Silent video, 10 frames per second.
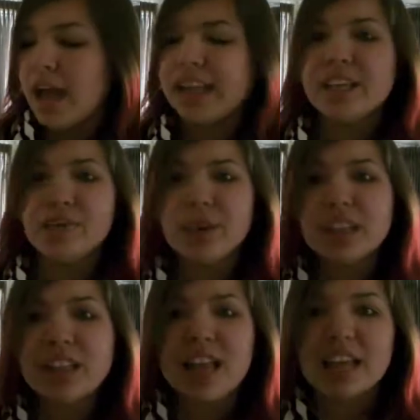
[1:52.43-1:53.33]
I didn't
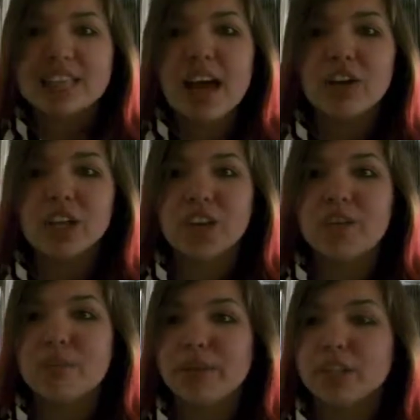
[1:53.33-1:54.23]
realize how thick of
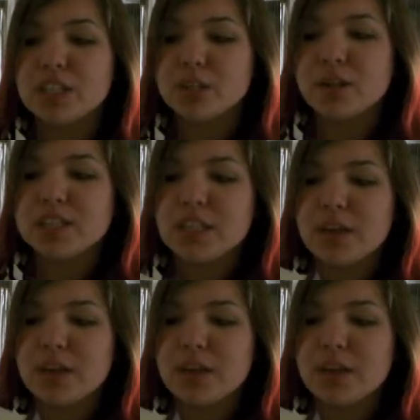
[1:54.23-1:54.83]
a book this was.